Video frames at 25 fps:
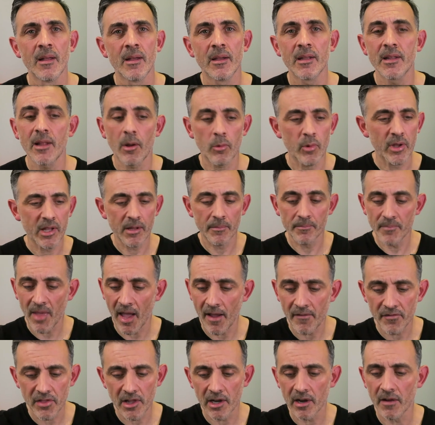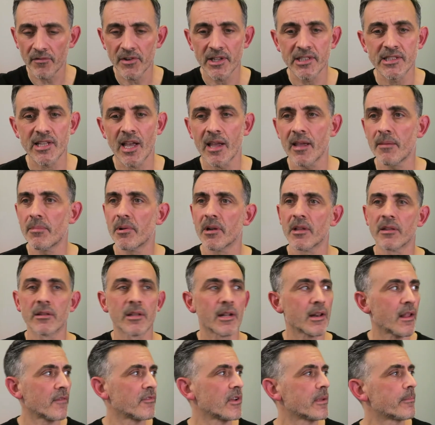you know, we can have the lovely table and
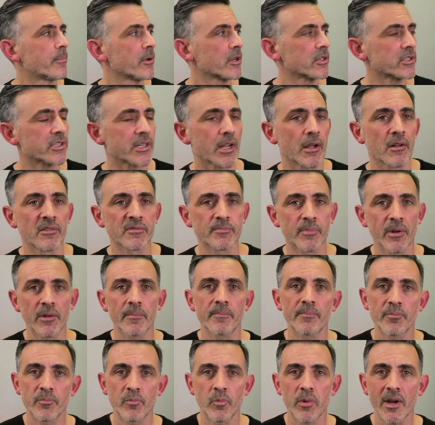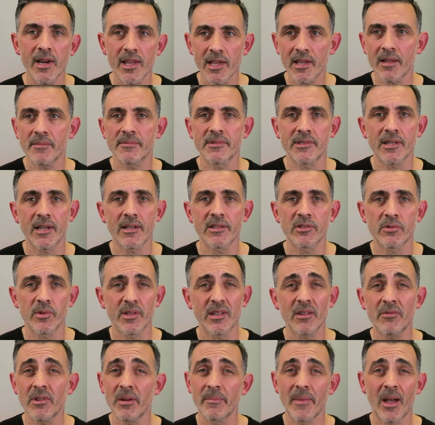the lovely bookshelves, but when it comes down to it,
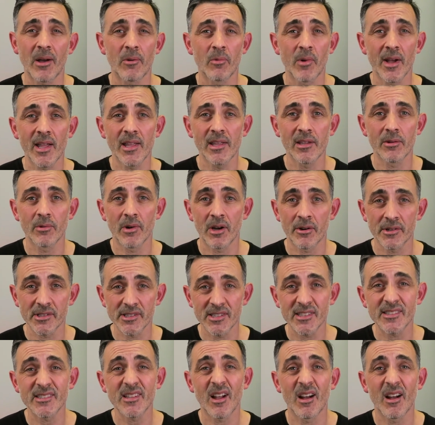it doesn't really matter where you are, it's just